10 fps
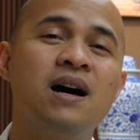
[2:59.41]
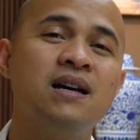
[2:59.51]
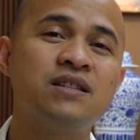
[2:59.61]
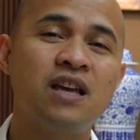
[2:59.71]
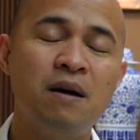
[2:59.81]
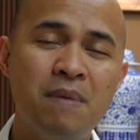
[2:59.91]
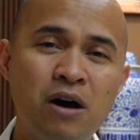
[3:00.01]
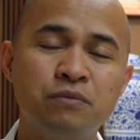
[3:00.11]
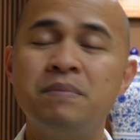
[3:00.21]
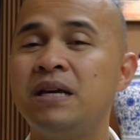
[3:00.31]
us
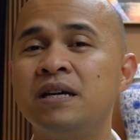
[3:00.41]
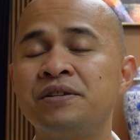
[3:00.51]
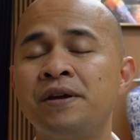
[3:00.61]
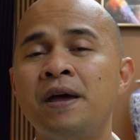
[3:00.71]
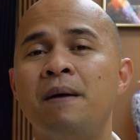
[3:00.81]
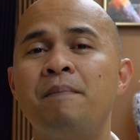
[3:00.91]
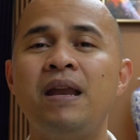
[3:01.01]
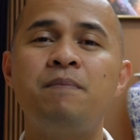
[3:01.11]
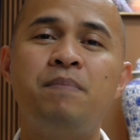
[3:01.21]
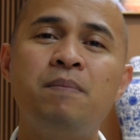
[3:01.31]
about, because
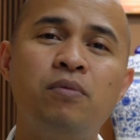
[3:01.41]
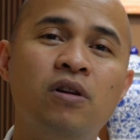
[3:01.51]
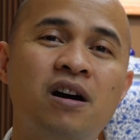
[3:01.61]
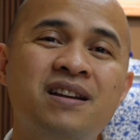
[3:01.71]
many people are